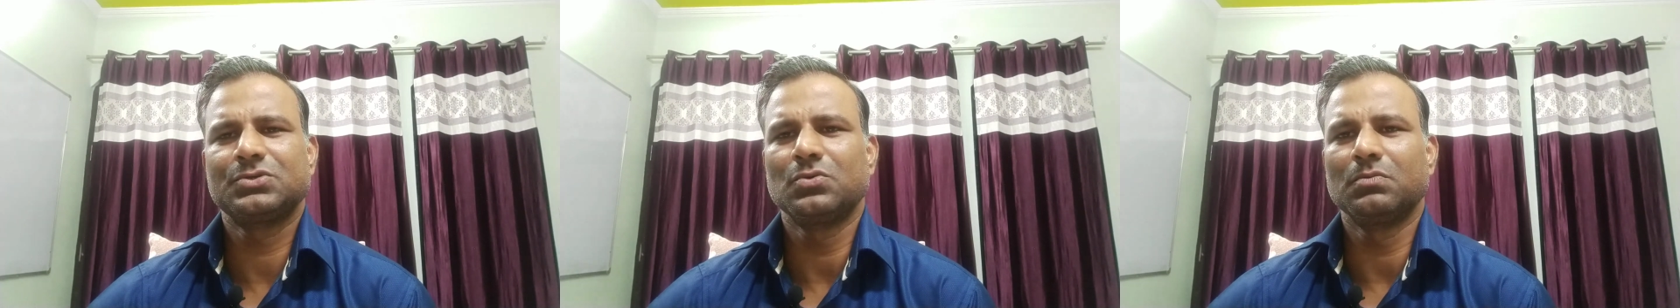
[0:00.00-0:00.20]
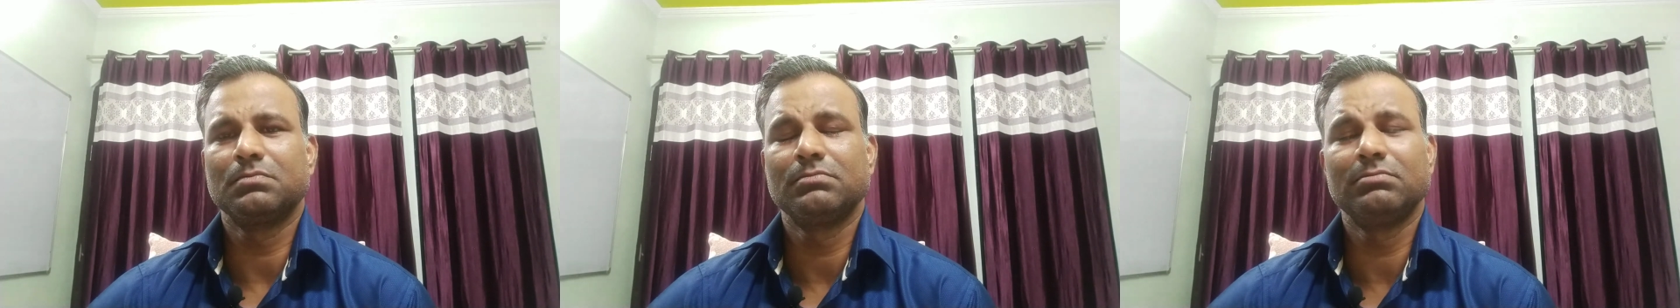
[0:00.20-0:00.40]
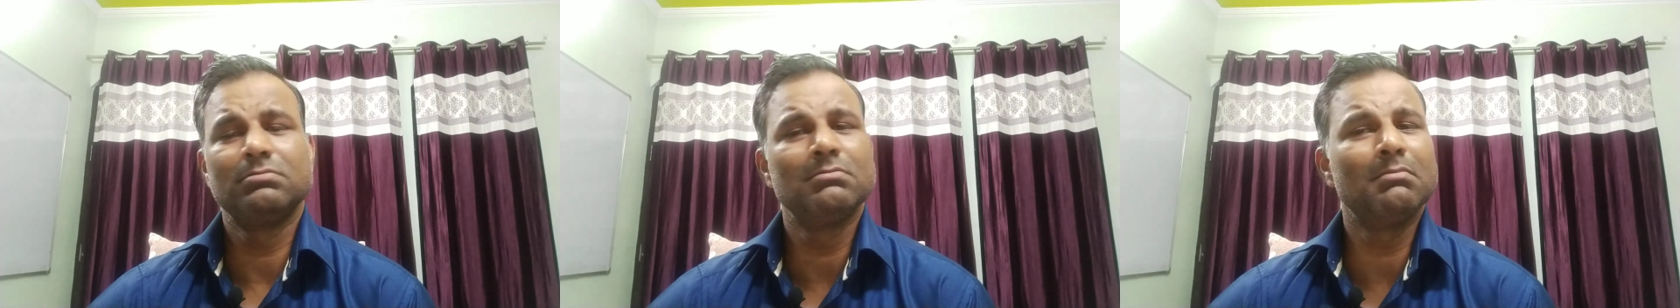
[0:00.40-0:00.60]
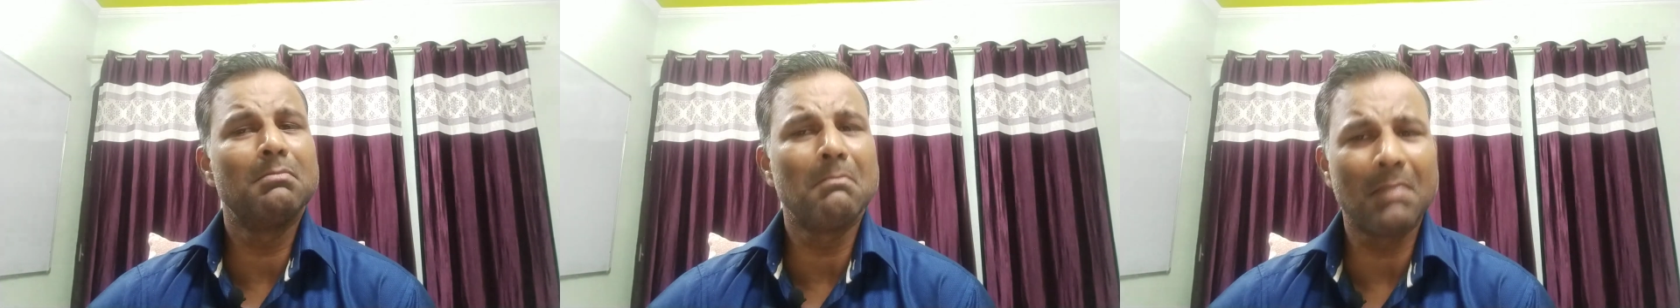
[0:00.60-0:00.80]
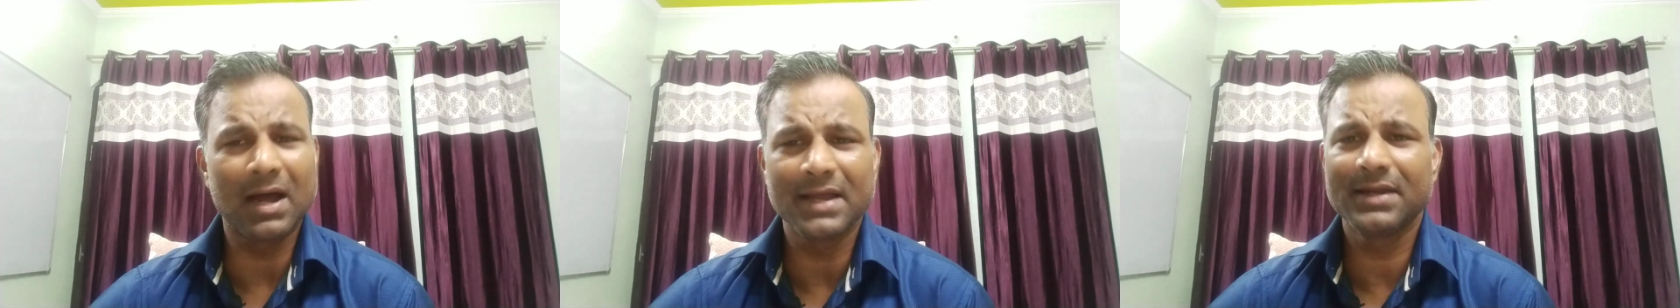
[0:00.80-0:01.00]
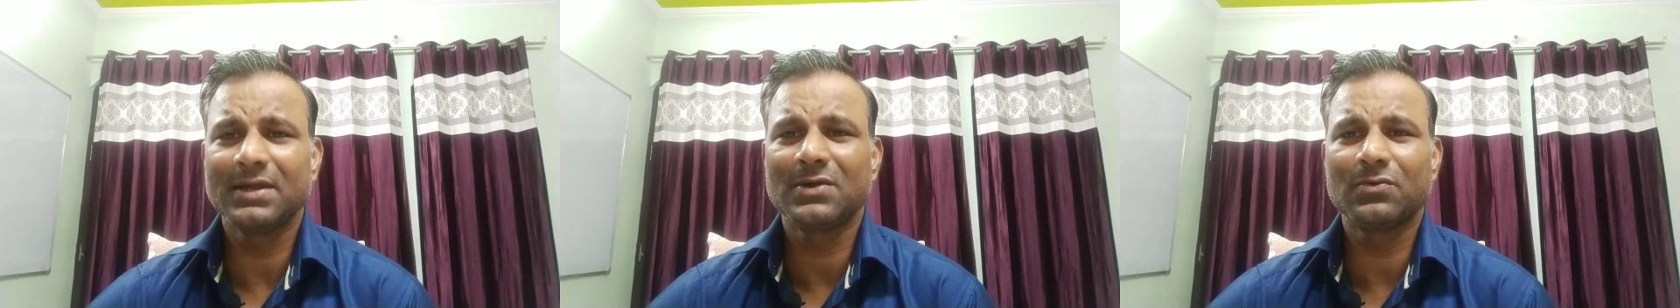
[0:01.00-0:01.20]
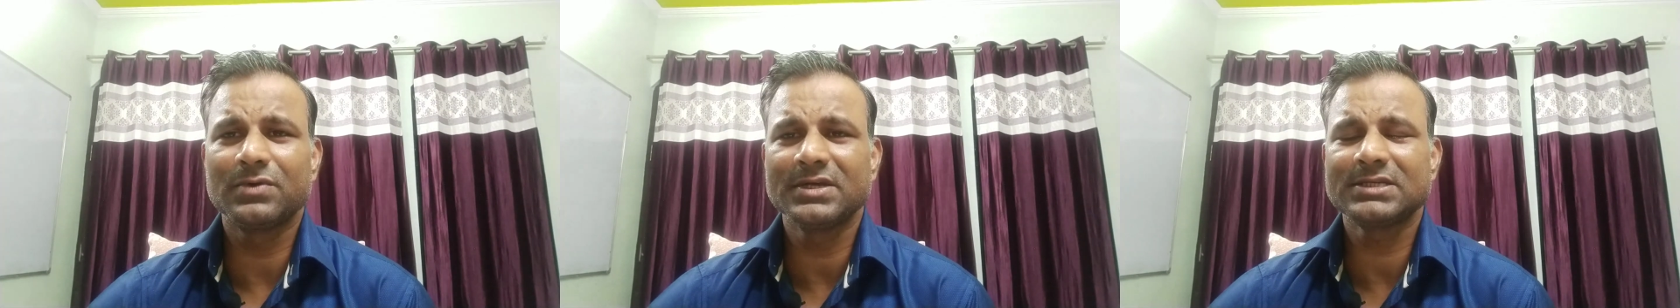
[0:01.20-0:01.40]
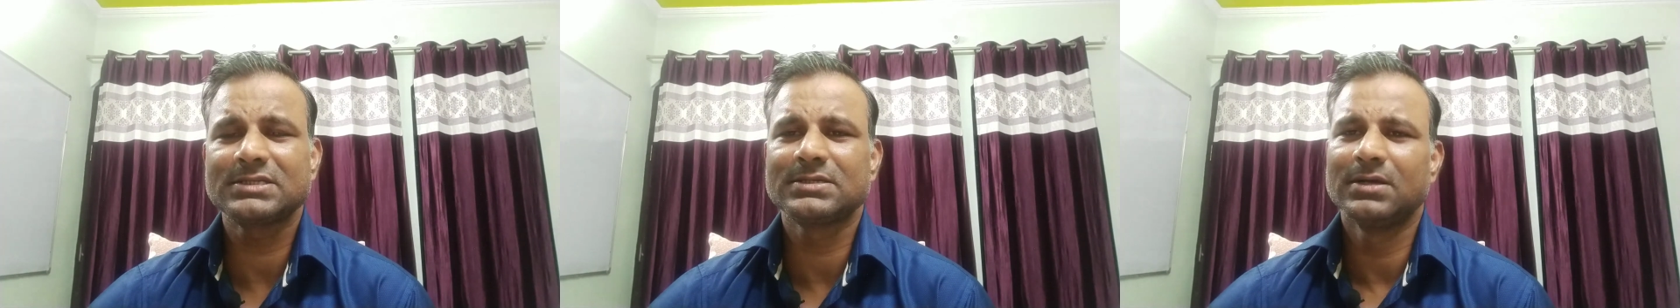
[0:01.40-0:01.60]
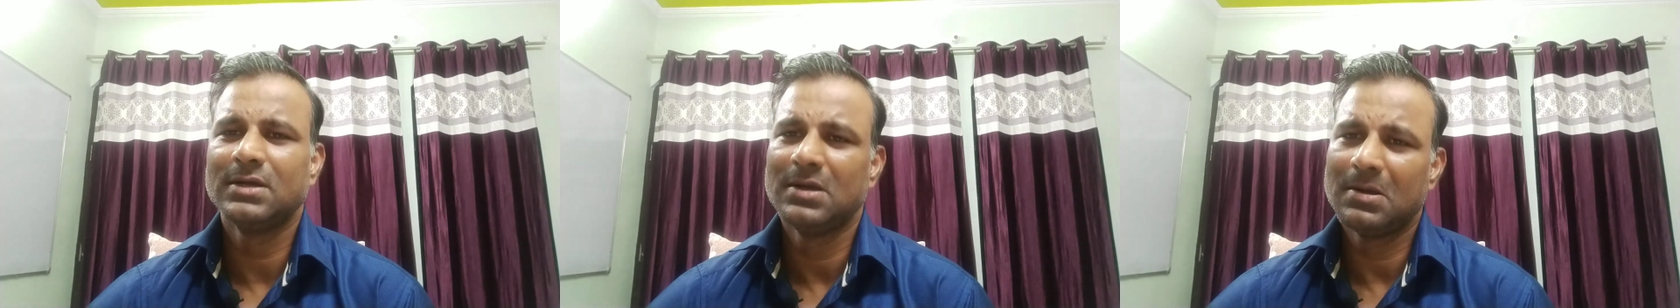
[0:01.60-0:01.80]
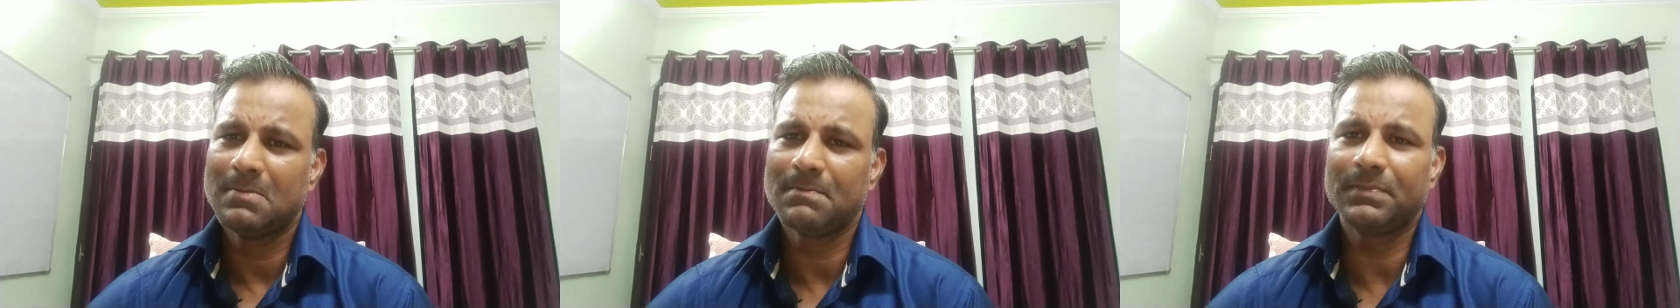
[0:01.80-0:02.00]
So my request,
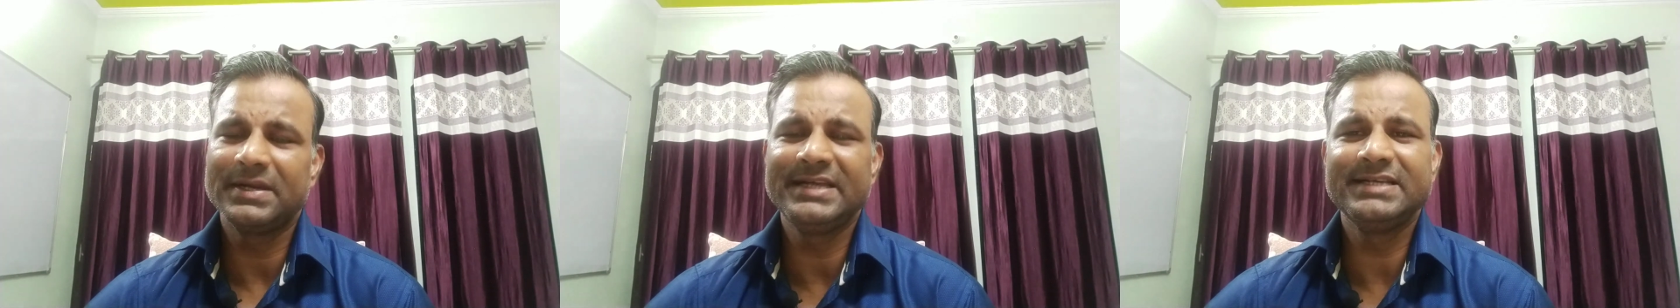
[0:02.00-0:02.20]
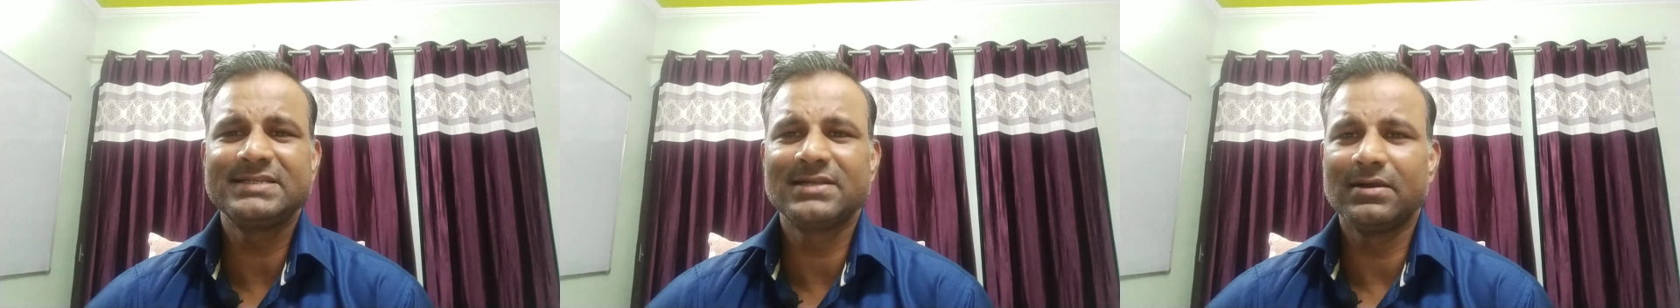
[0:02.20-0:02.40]
please